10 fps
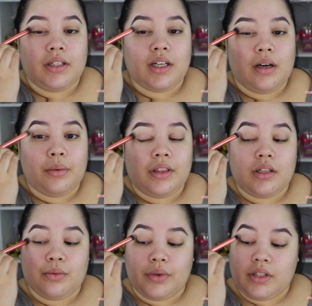blend it out with
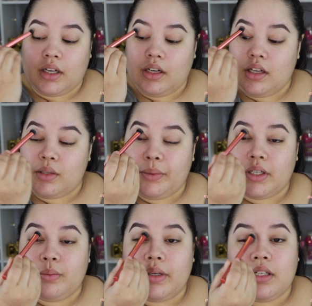this Real Techniques
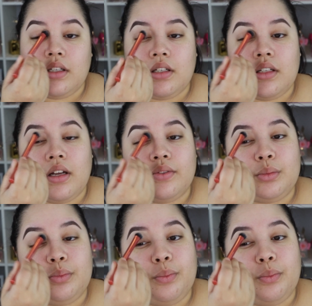brush because he doesn't have a